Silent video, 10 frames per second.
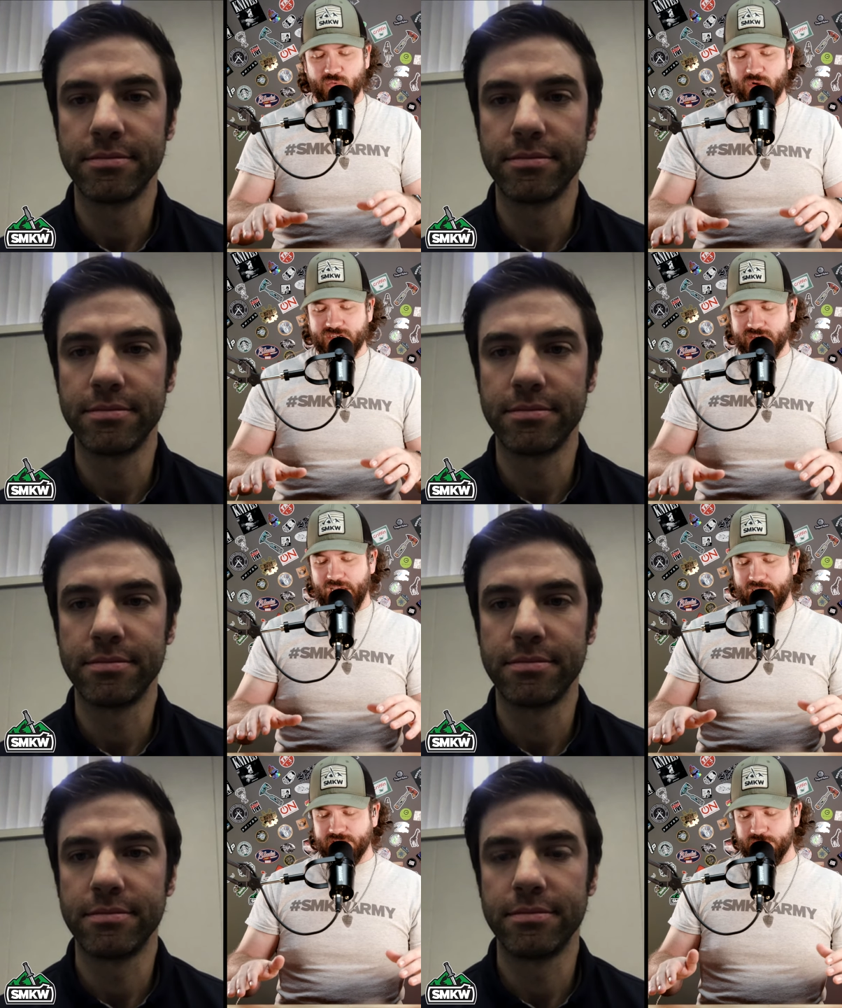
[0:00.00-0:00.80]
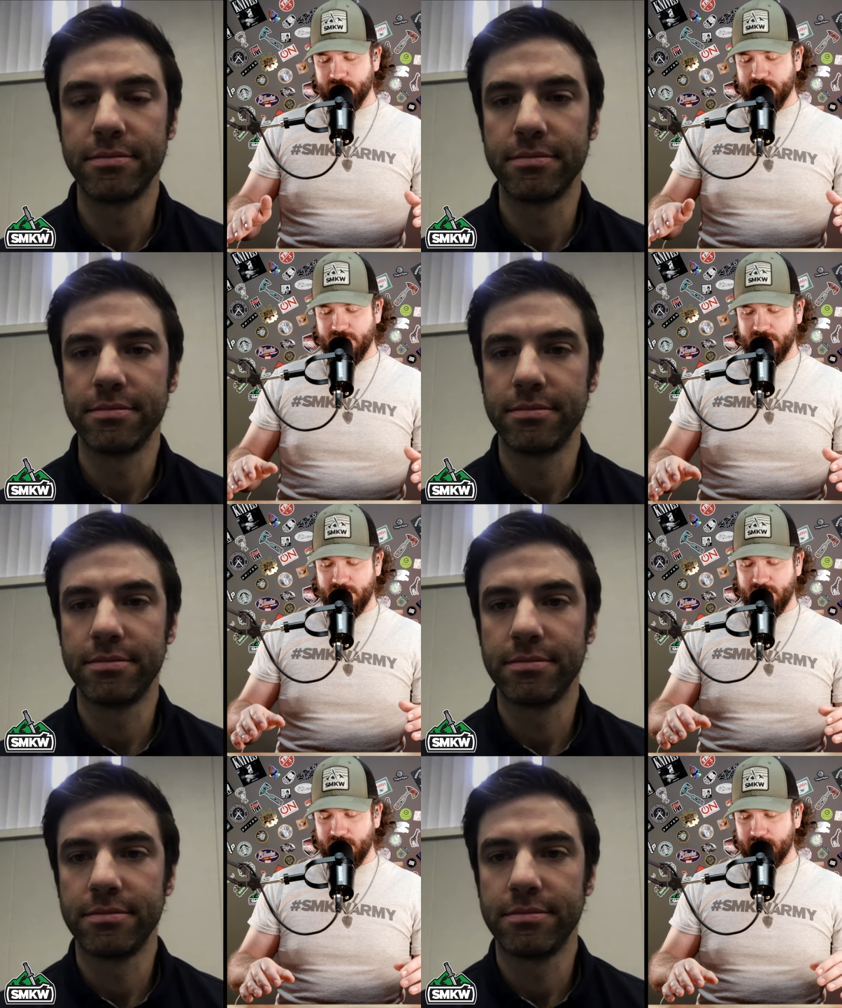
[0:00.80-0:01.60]
Speaker 1: which knives you were going
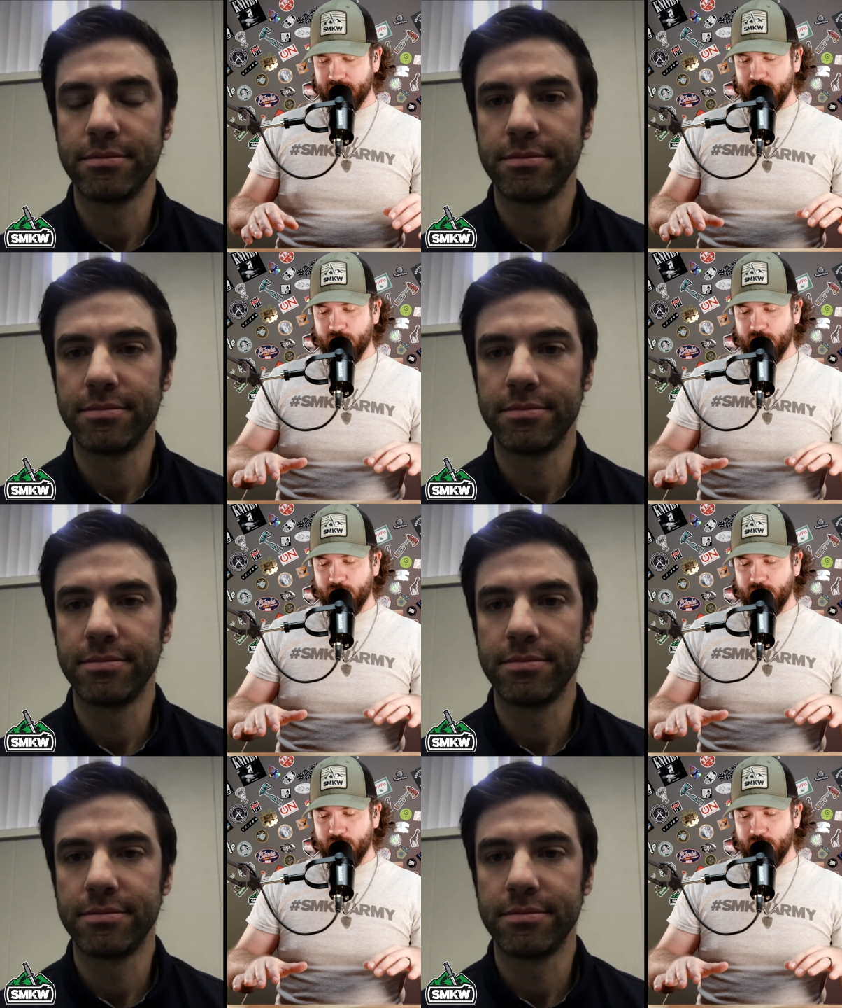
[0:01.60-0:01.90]
to um,